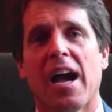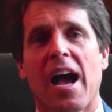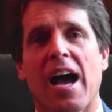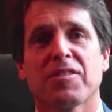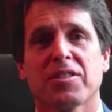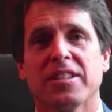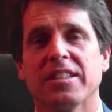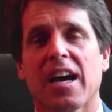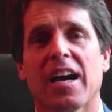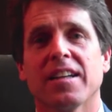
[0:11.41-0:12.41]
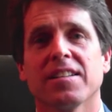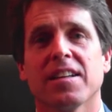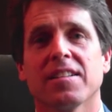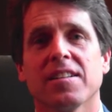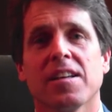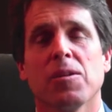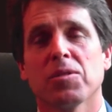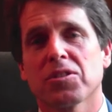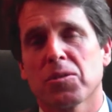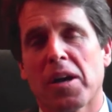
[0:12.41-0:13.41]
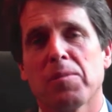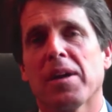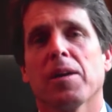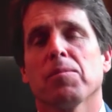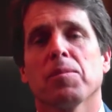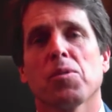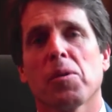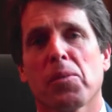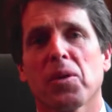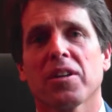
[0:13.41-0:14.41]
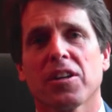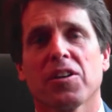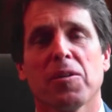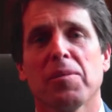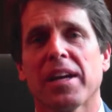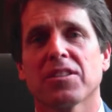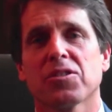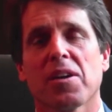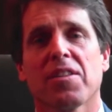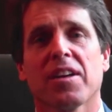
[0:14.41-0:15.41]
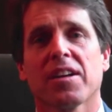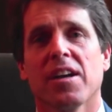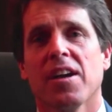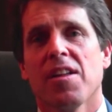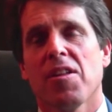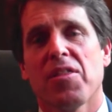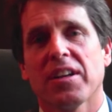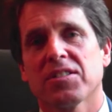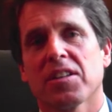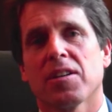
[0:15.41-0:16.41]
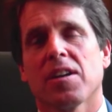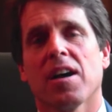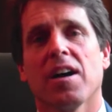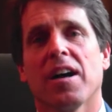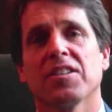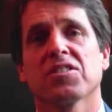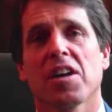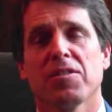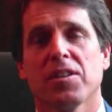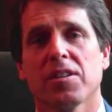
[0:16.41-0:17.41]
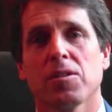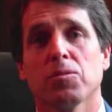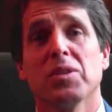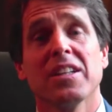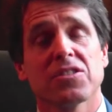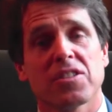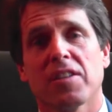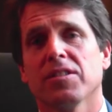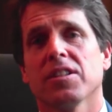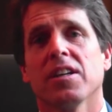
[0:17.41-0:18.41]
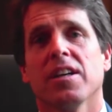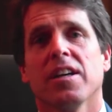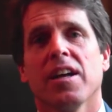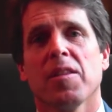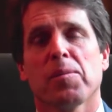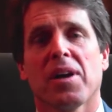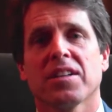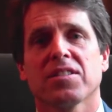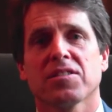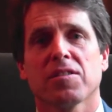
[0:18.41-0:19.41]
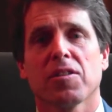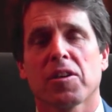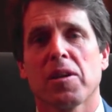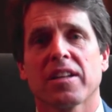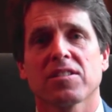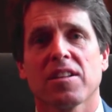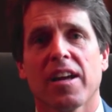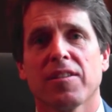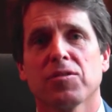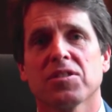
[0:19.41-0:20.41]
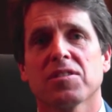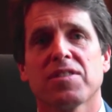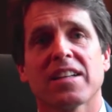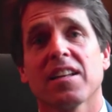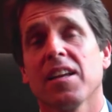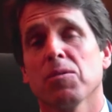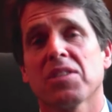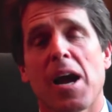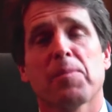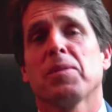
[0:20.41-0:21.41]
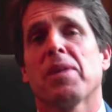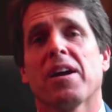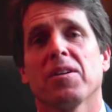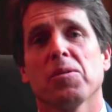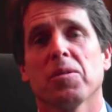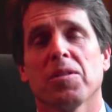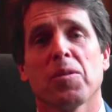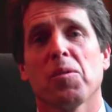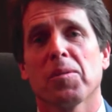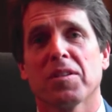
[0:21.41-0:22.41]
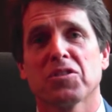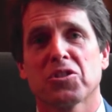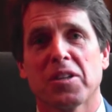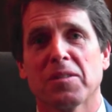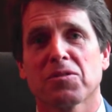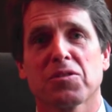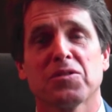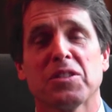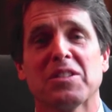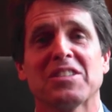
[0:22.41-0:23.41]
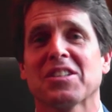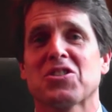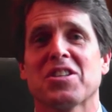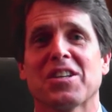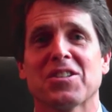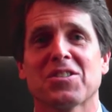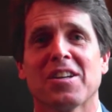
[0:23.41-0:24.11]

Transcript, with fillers: after he died that he was a great man, but more importantly, a good man. So I think the things that uh, I discovered or rediscovered in the process of looking at his life is the fact that he was happily married to the woman of his dreams for 56 years.